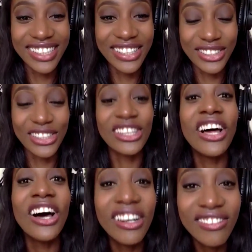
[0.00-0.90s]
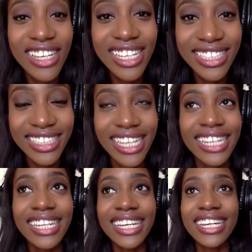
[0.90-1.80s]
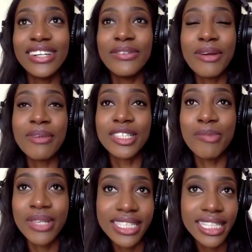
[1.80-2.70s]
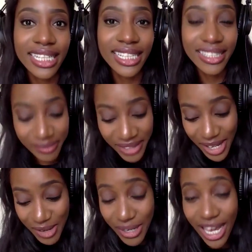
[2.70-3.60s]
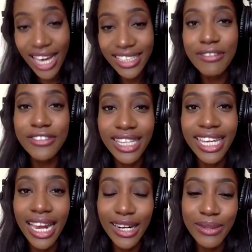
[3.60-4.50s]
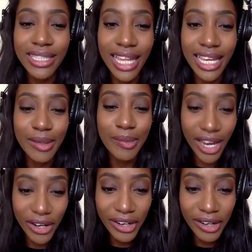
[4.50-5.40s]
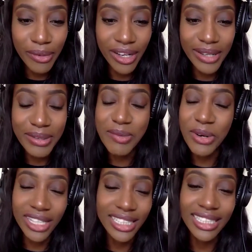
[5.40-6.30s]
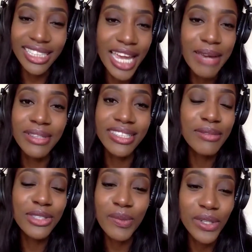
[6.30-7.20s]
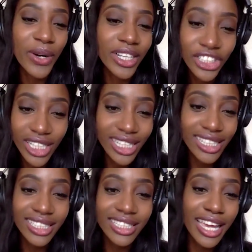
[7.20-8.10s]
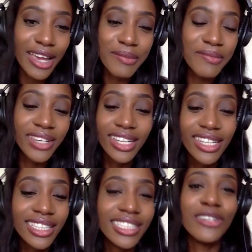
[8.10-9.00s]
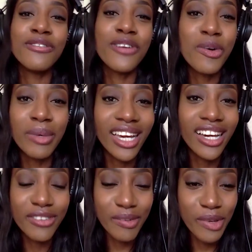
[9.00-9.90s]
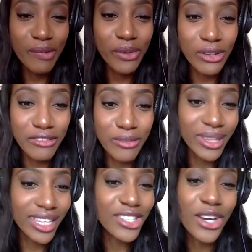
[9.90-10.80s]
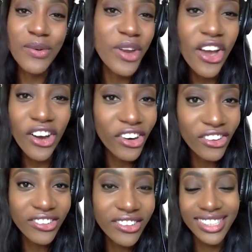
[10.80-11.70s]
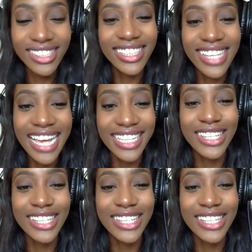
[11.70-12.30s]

There's a lot of us, and uh, we must be seen. But yeah, definitely Canada was slightly better, but it was more or less the same. Same stupid questions, same xenophobia from people of what they don't know, asking